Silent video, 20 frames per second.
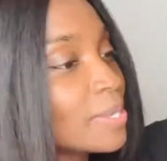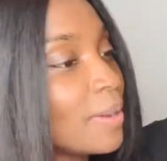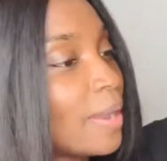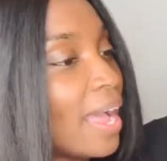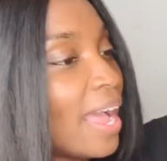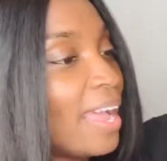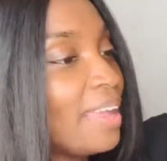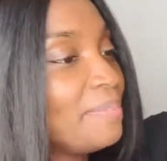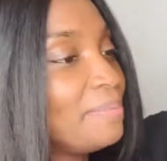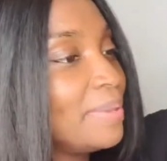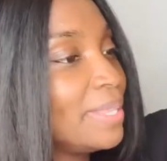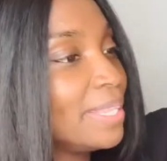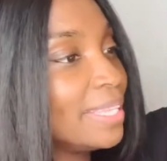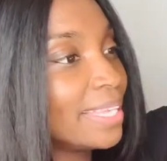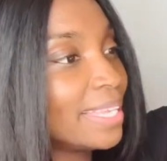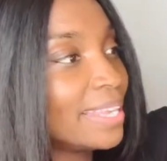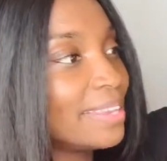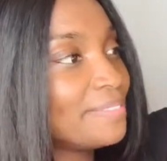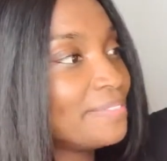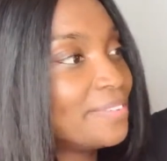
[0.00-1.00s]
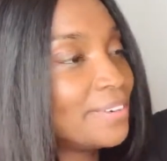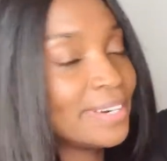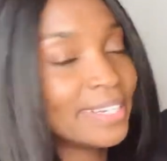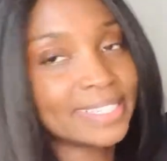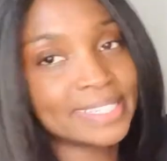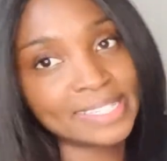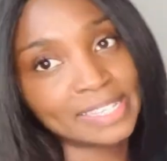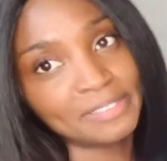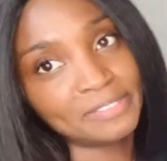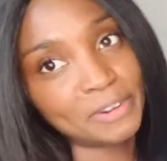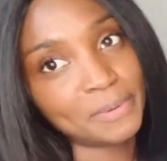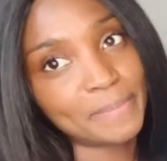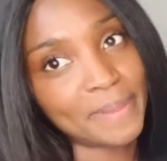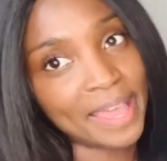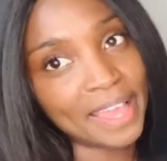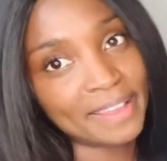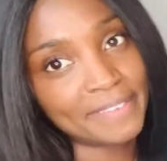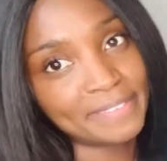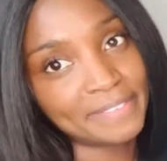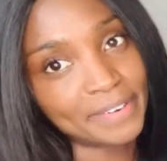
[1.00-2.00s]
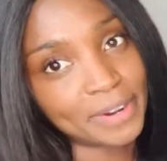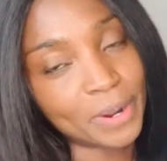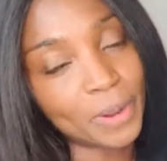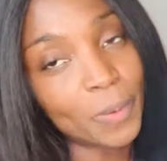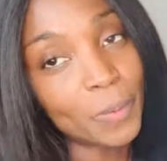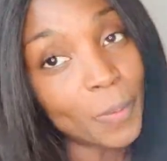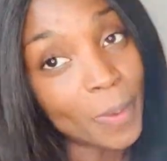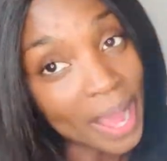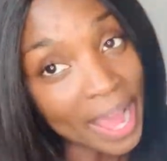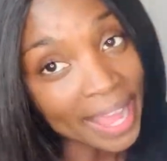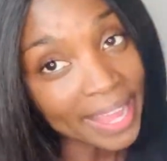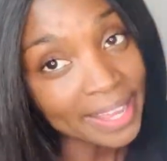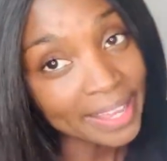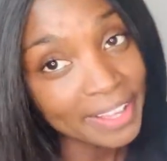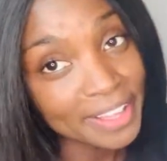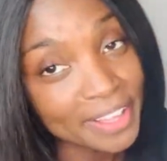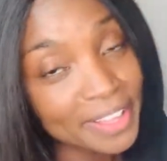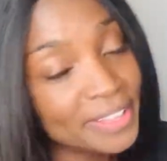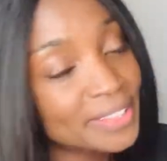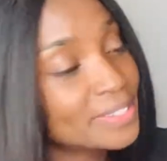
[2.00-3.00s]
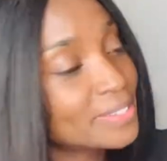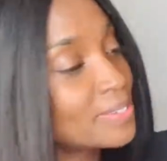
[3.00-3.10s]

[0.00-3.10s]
I've been looking for a silver bag for a while.